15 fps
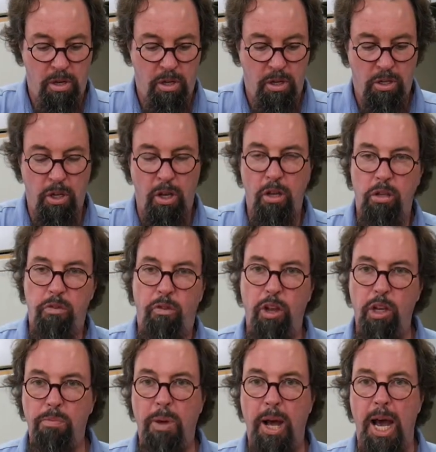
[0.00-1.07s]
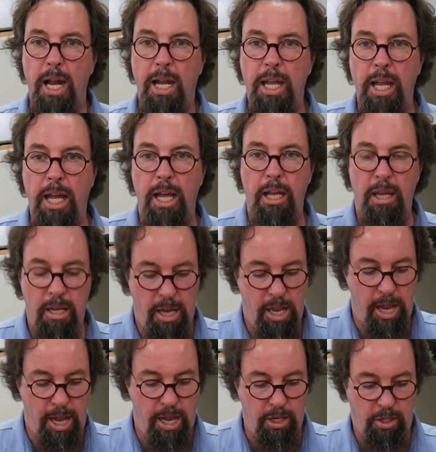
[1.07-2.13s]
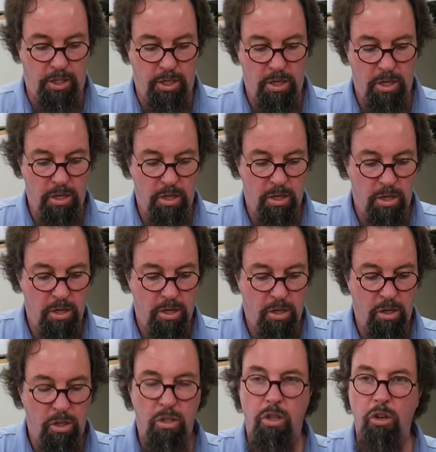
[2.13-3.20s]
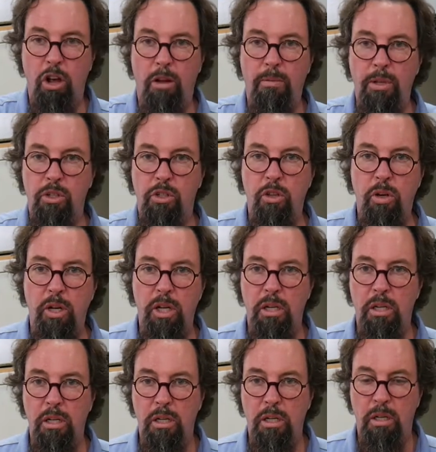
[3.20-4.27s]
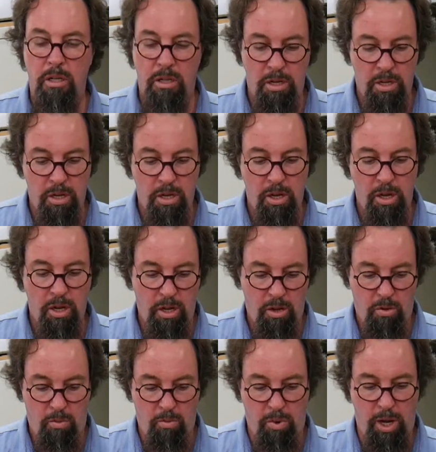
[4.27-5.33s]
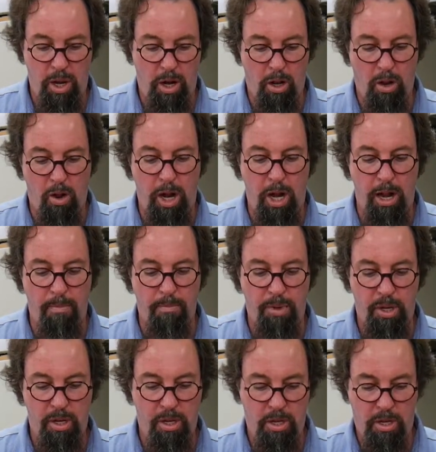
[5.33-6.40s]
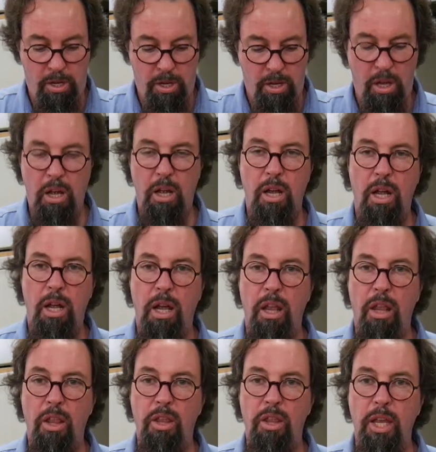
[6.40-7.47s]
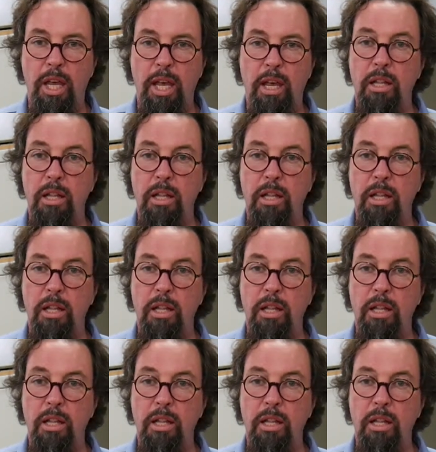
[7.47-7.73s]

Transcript: So this first part here has two elements to it. We're going to line up the